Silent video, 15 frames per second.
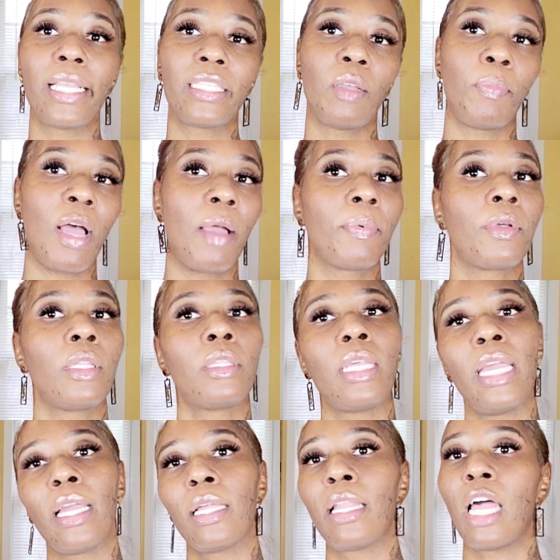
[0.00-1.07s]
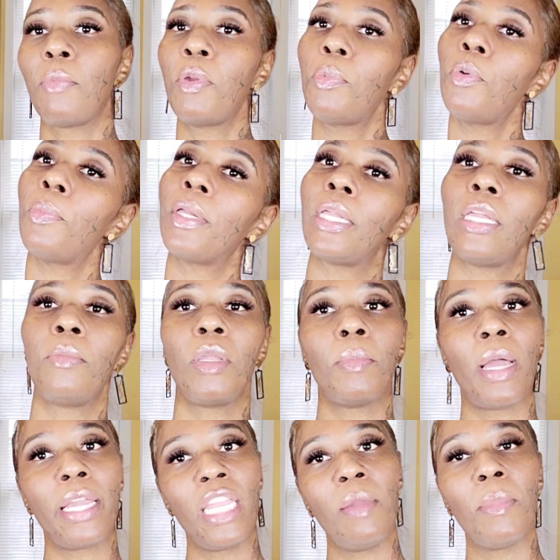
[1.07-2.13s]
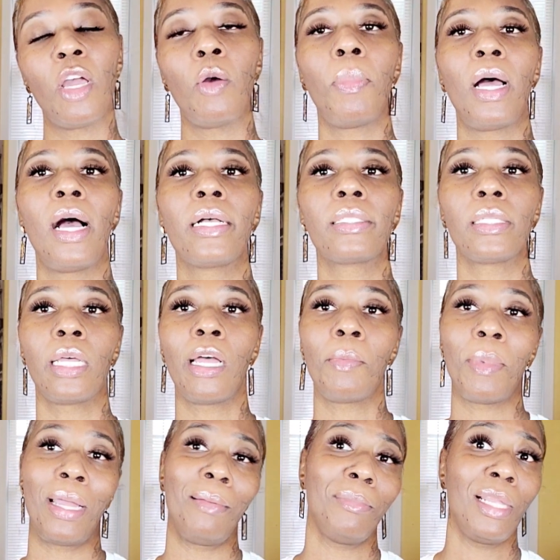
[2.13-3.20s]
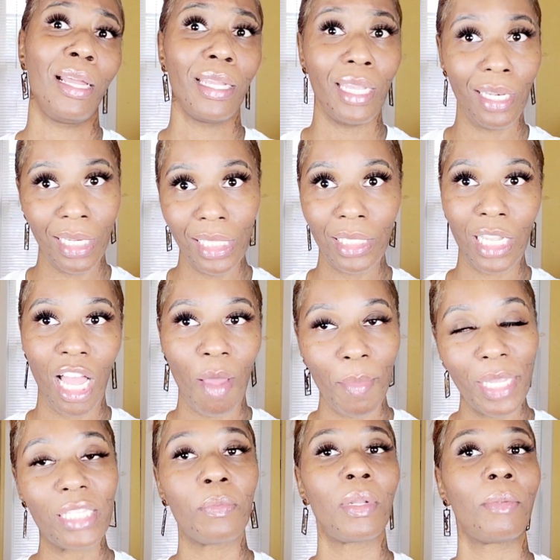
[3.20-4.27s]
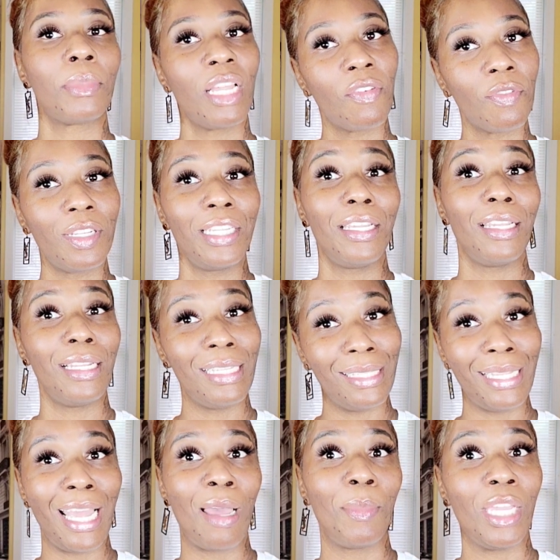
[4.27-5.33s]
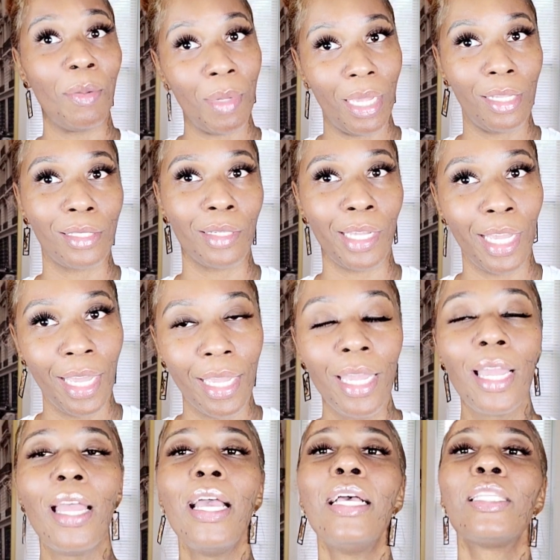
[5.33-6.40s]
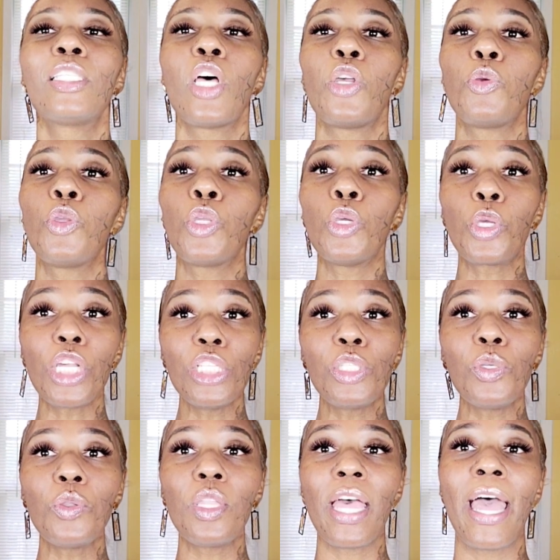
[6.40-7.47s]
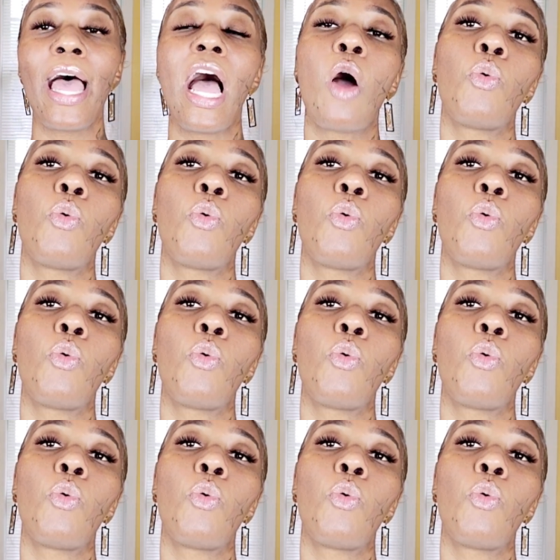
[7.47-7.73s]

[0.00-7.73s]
That's a popular thing. A lot of people been hitting me in my email box. I'm not getting these comments, but I'm definitely getting these damn emails, okay? So you can do that.